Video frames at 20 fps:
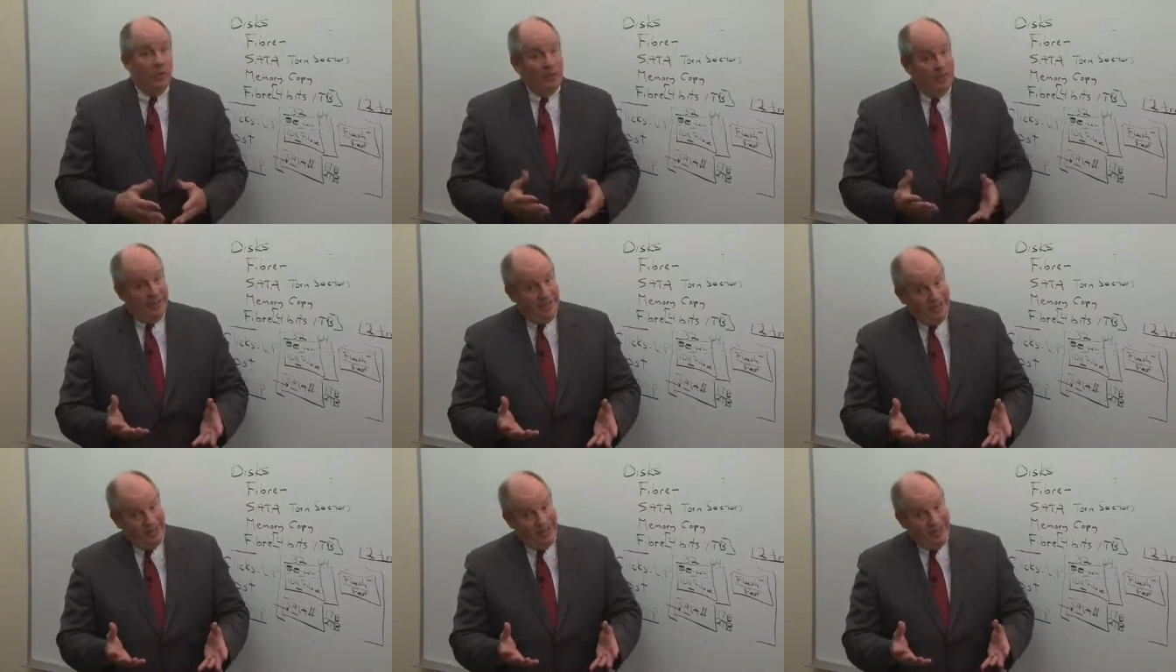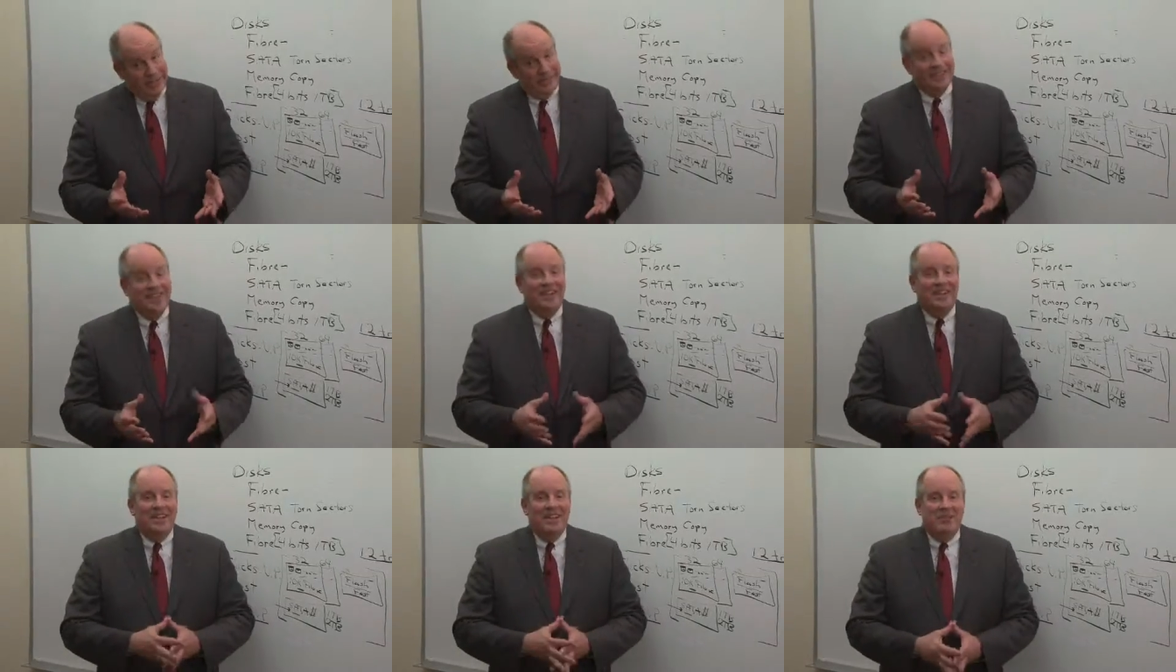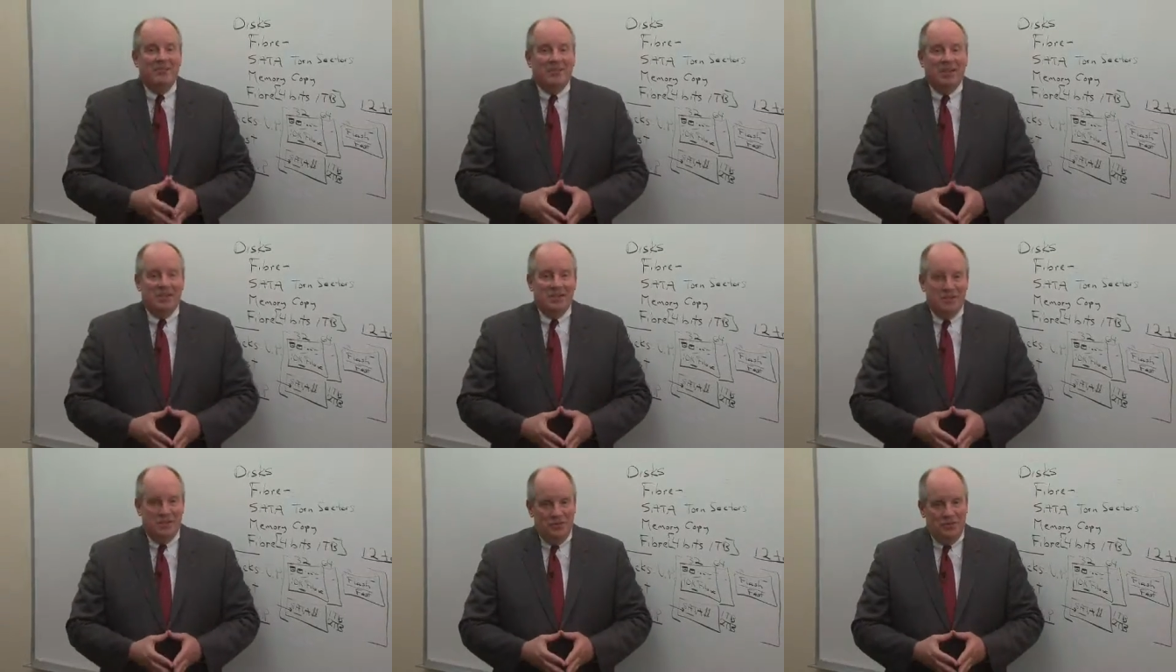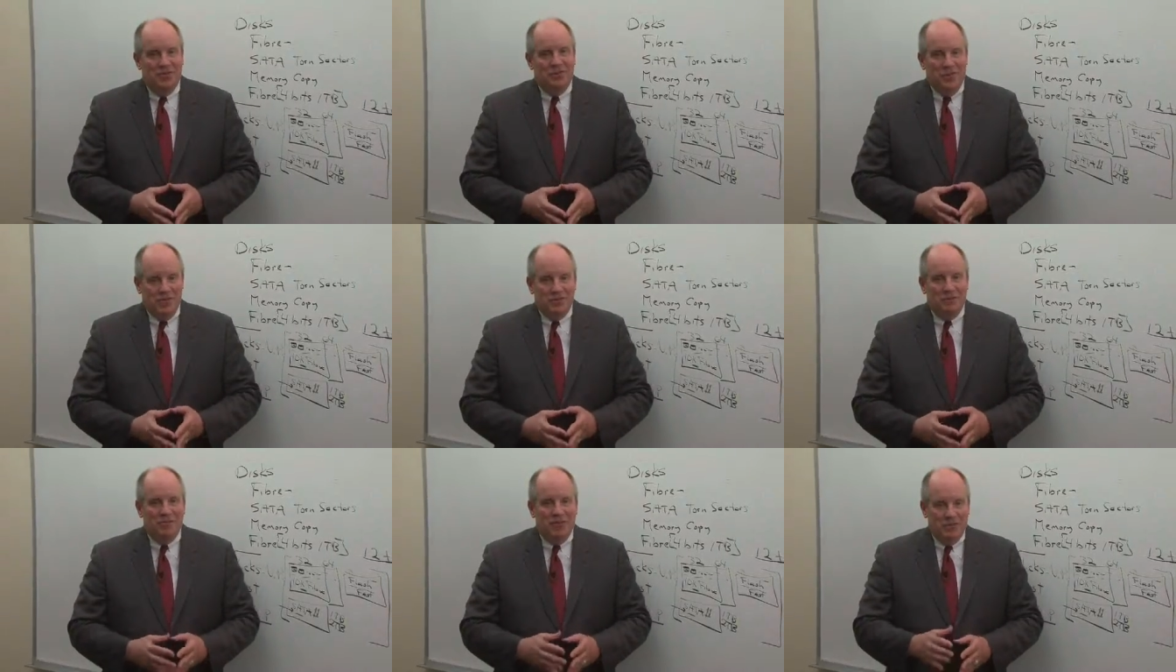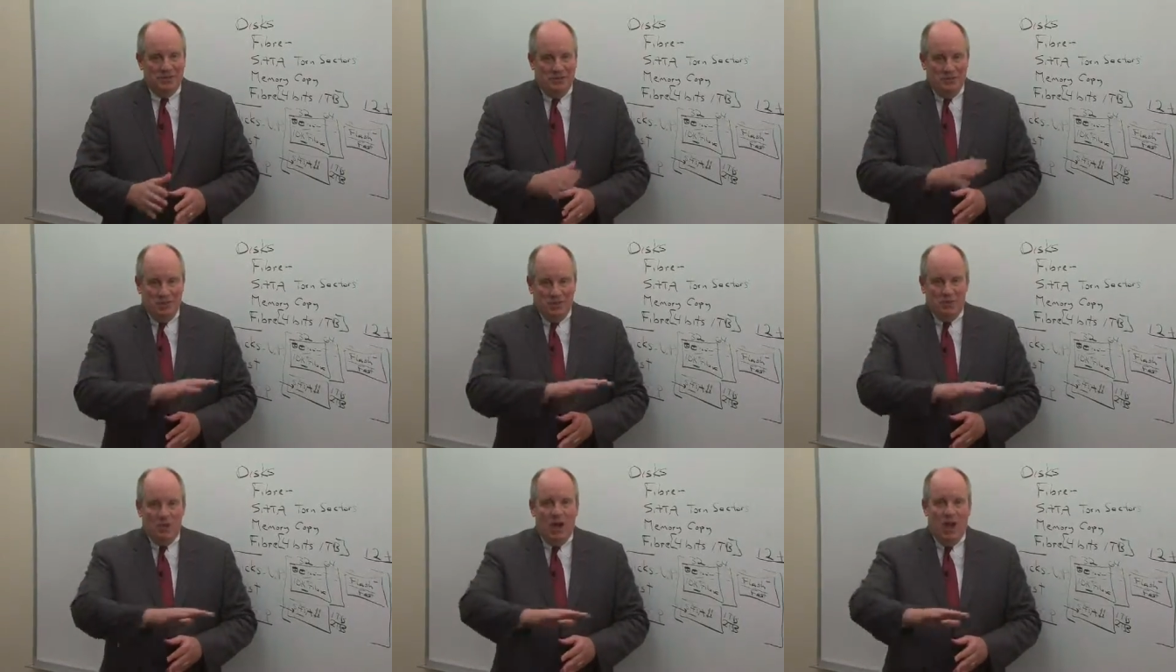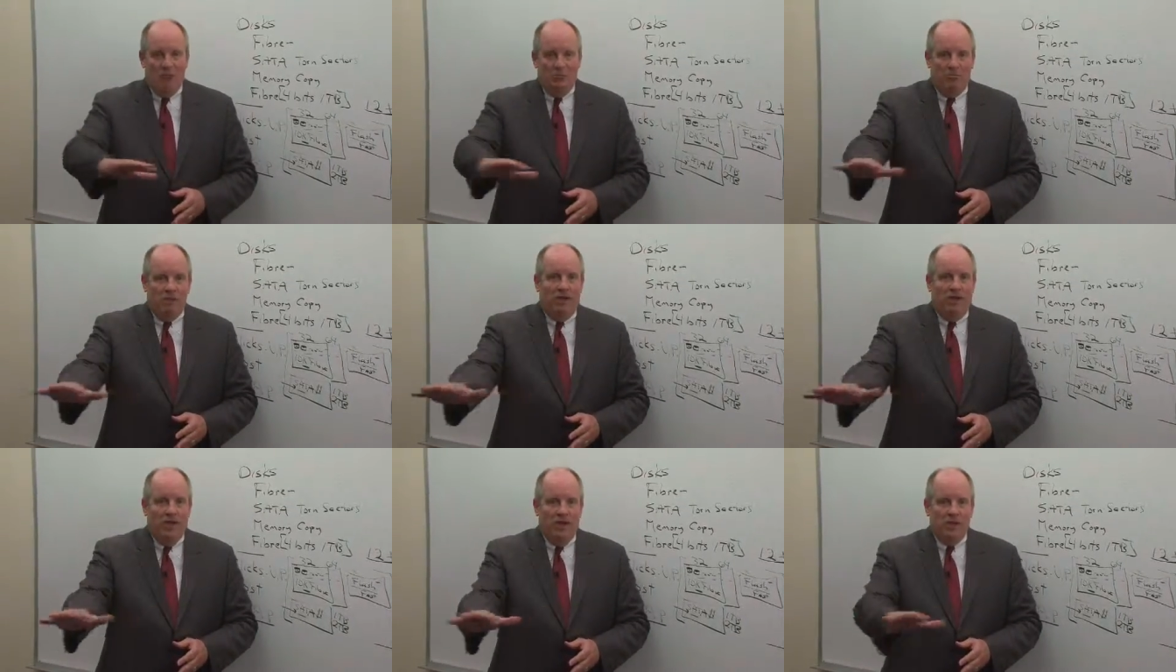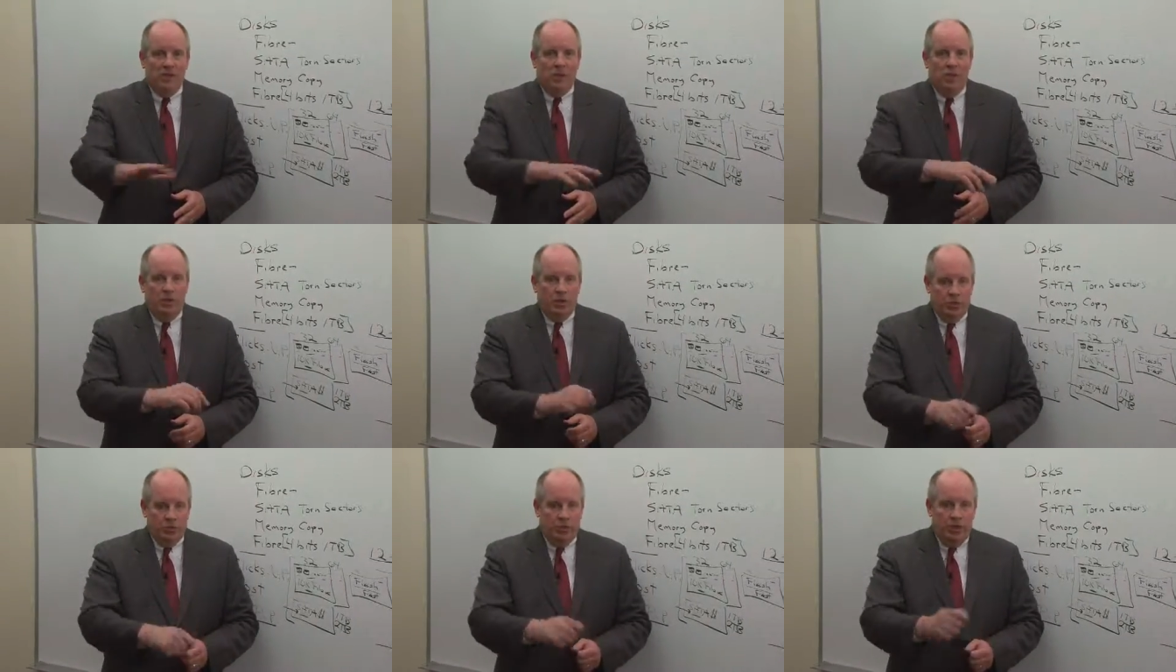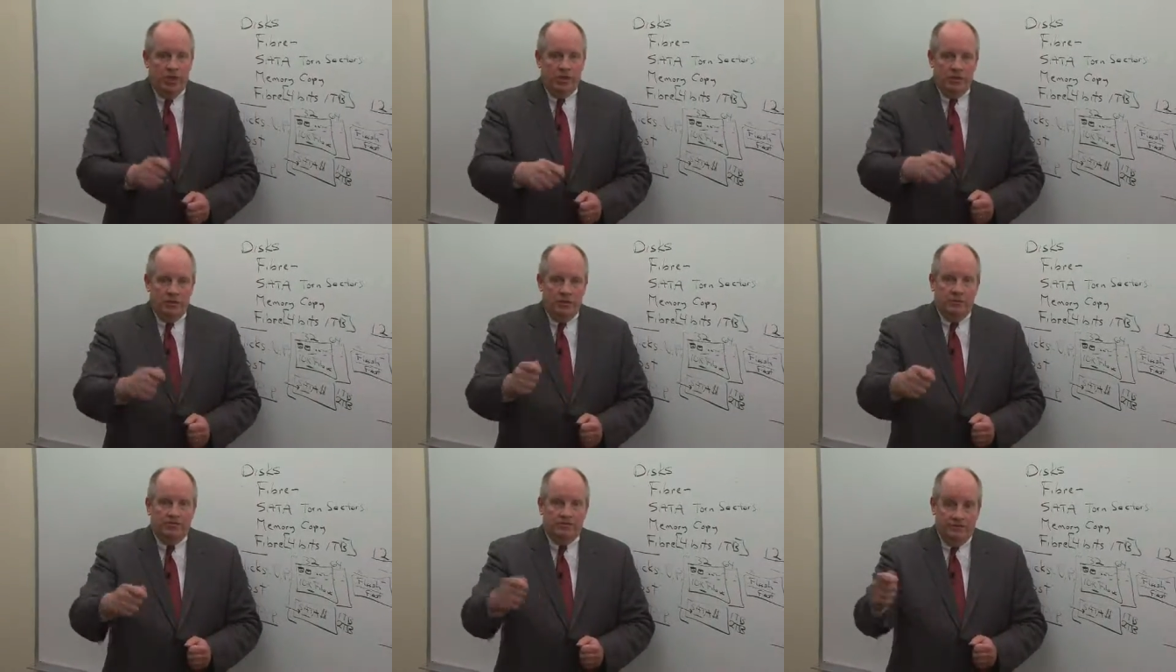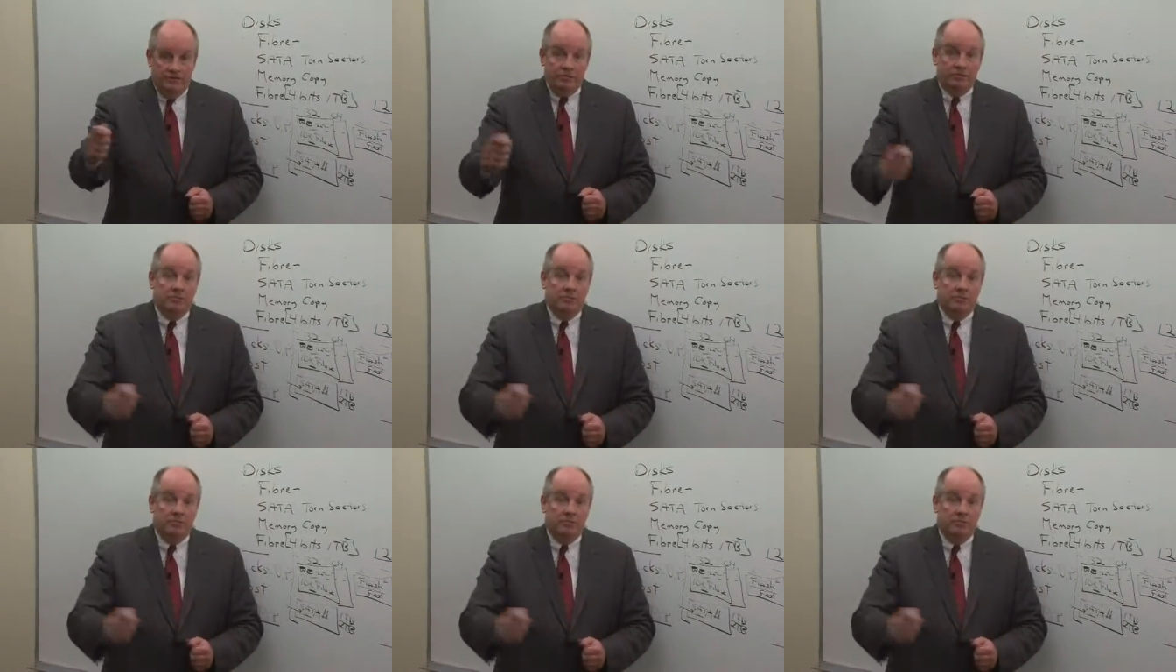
Well, it is because it's very expensive to ground planes while you're trying to